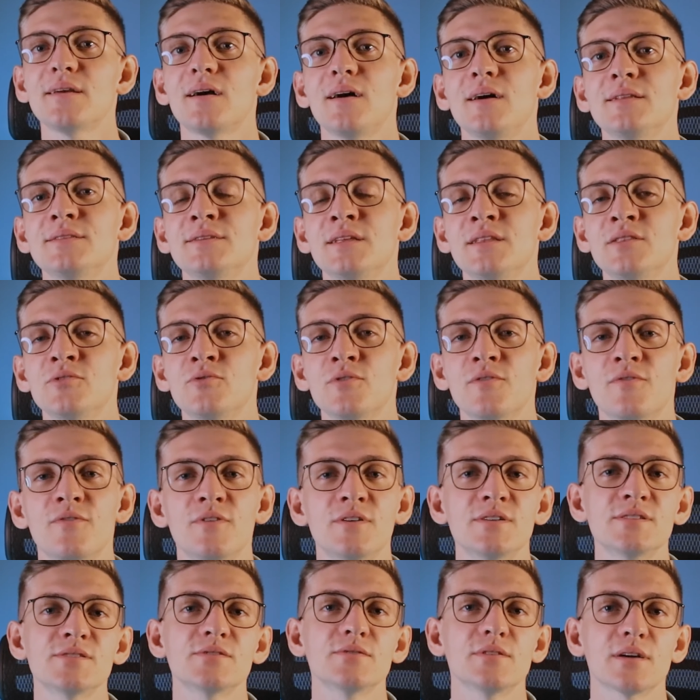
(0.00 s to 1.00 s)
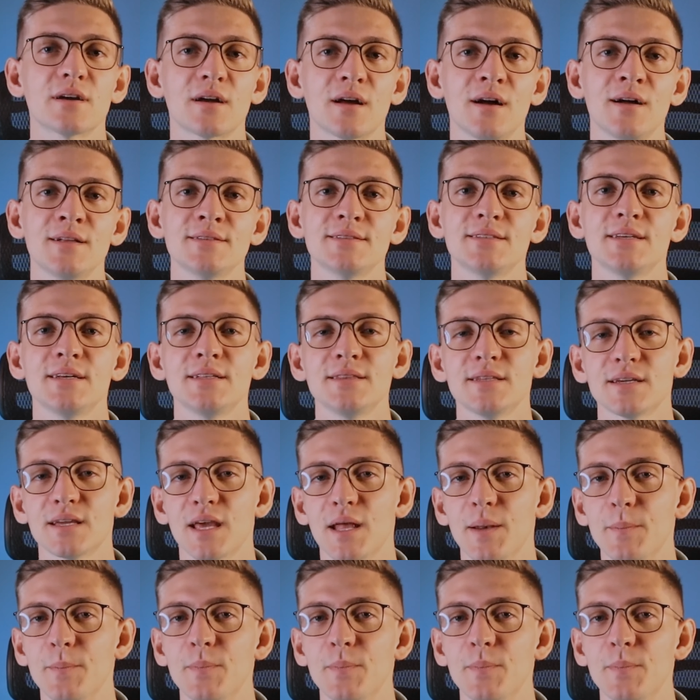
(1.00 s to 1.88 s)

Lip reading: content refers to the content, again,